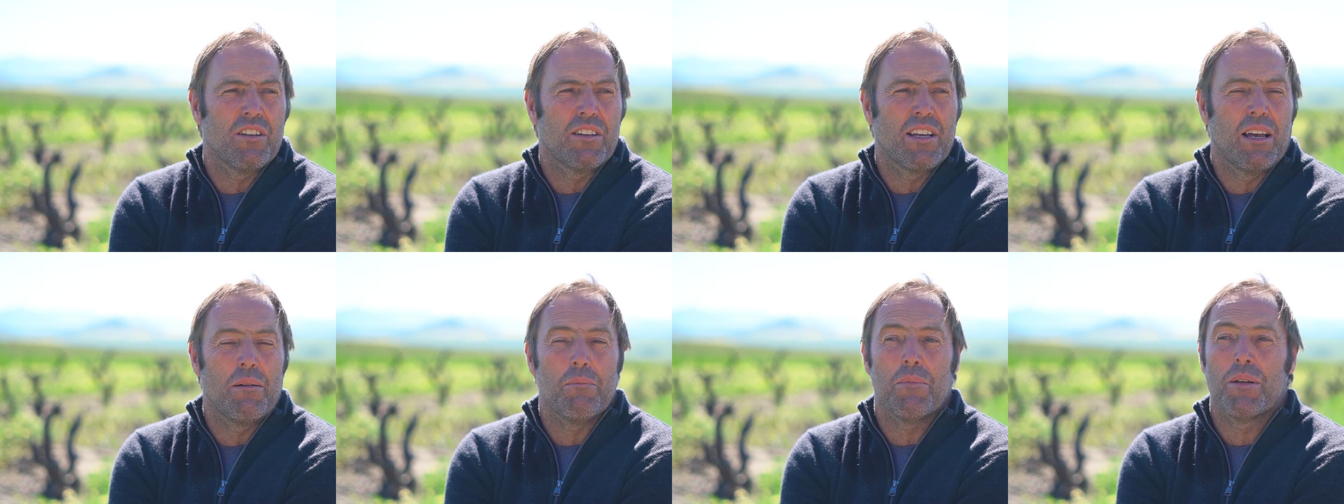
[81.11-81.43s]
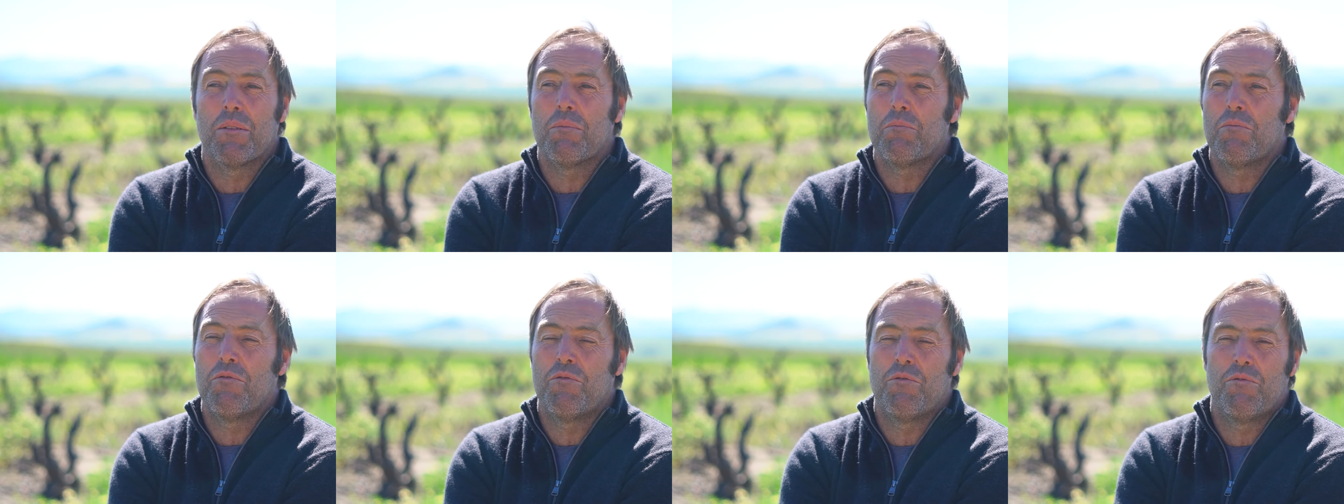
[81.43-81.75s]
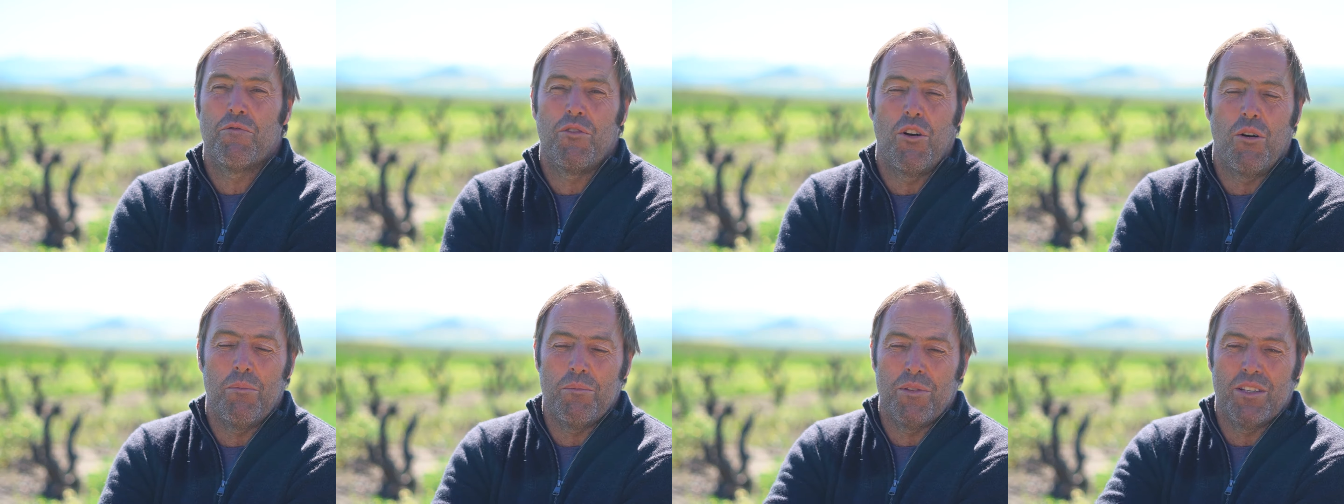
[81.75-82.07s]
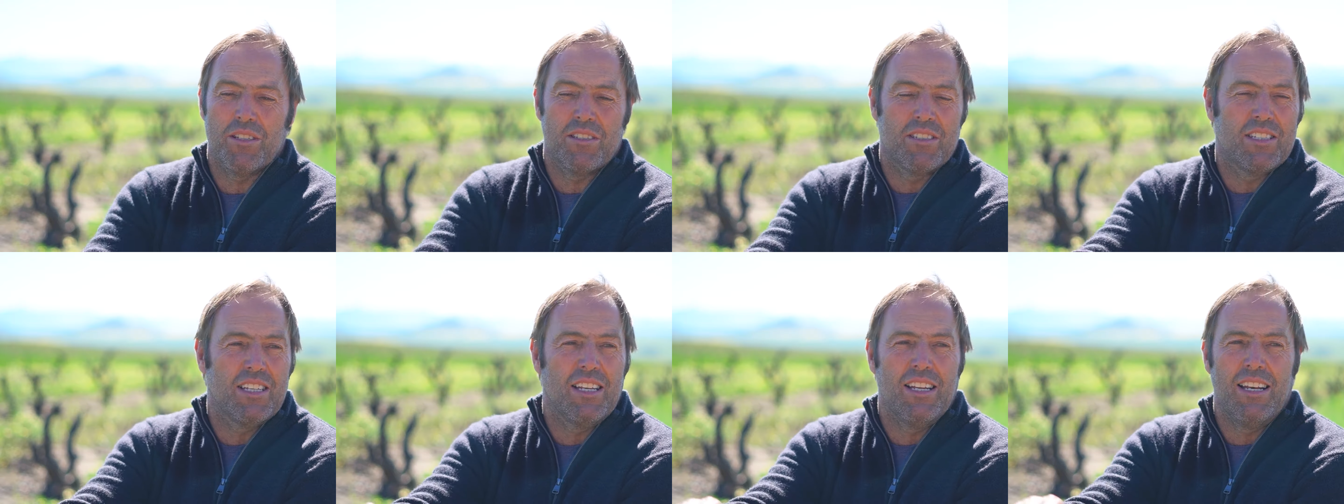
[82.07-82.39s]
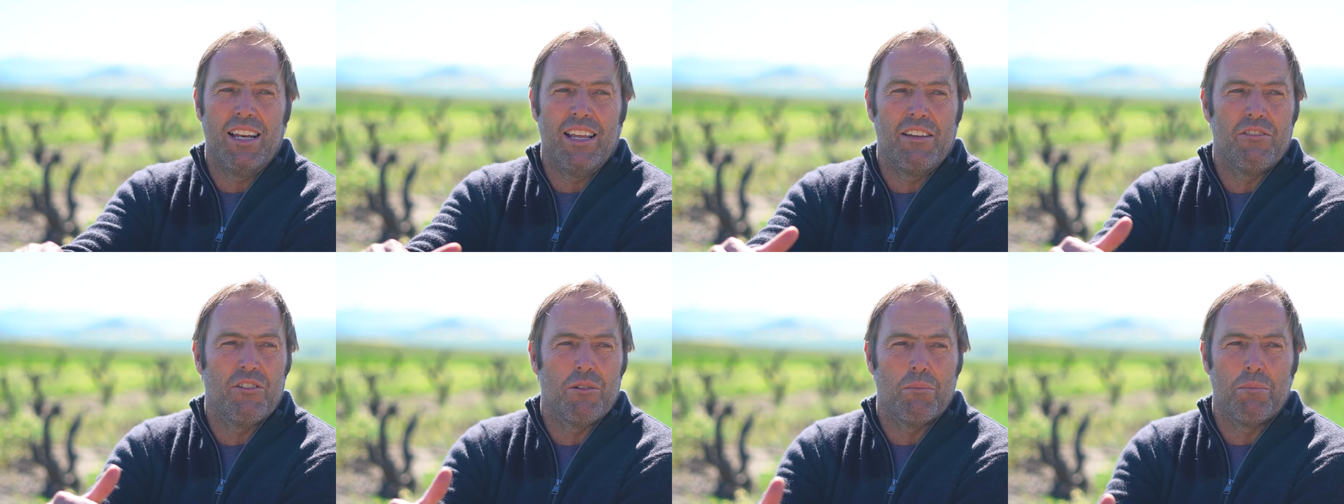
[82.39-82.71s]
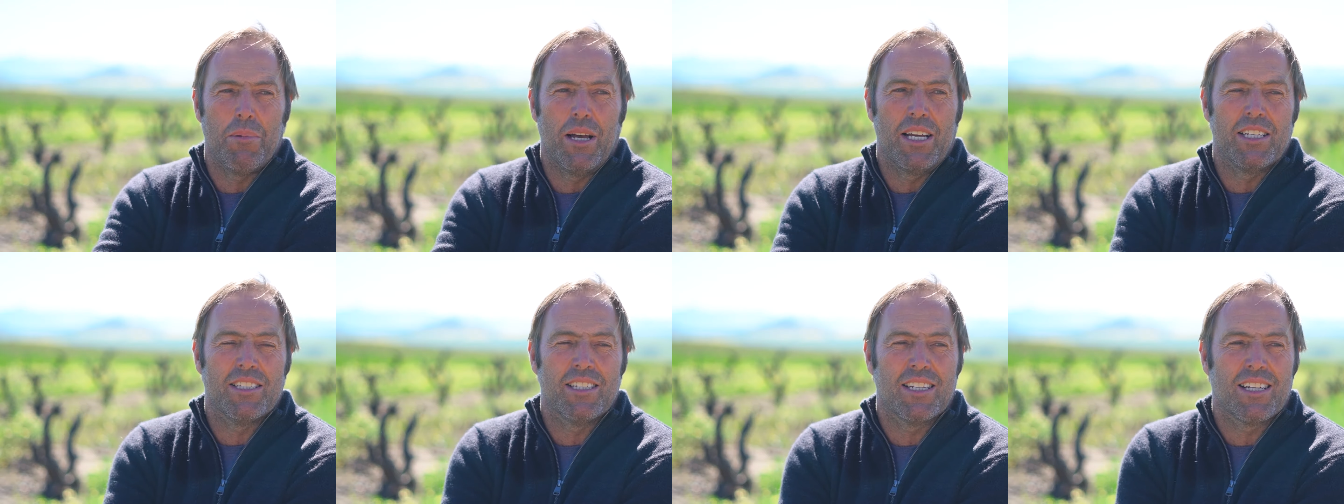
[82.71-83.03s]
coming from the sea level,
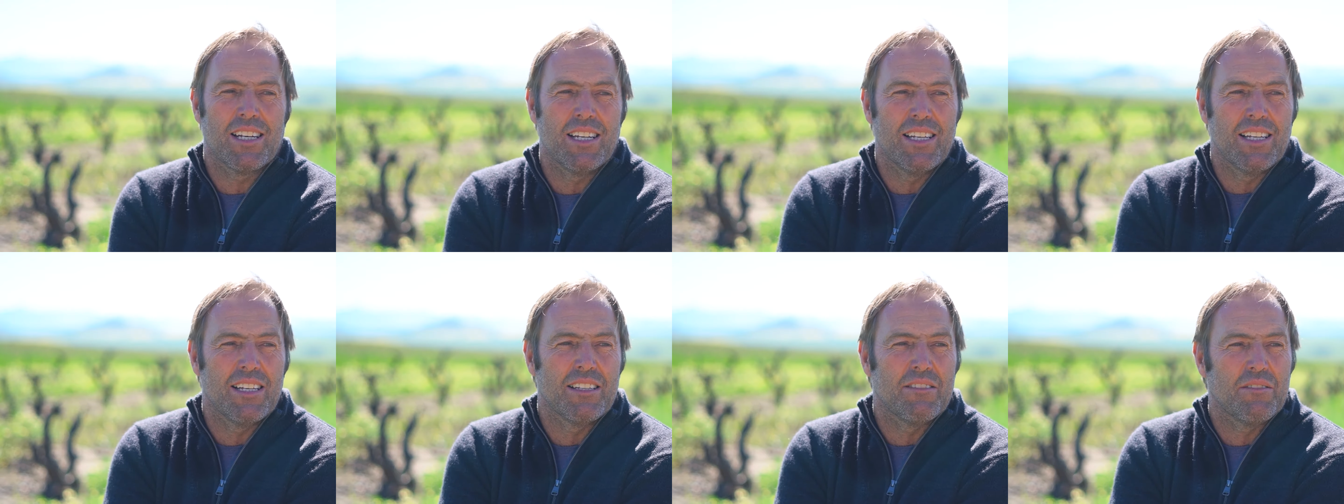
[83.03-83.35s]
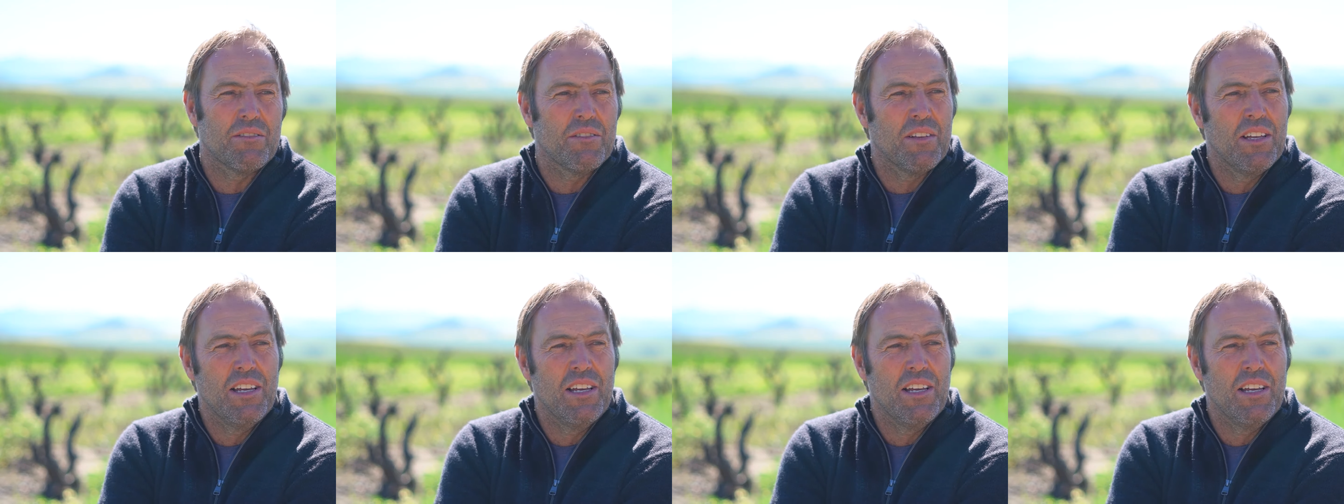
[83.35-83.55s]
basically at